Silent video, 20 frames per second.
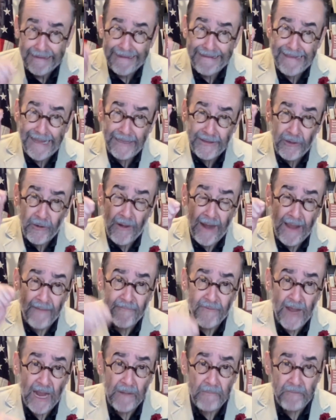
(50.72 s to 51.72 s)
that there have
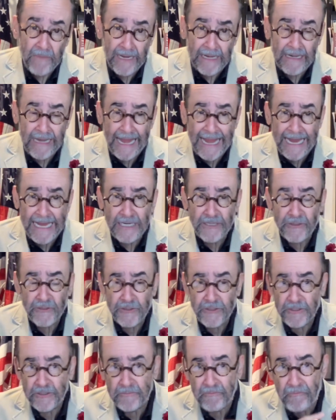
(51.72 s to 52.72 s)
not been a
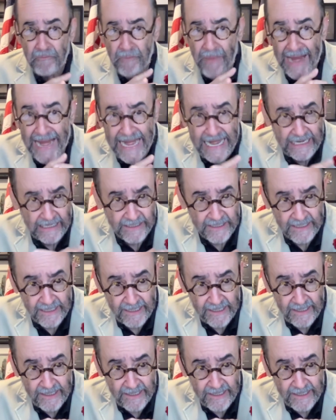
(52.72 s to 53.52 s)
spate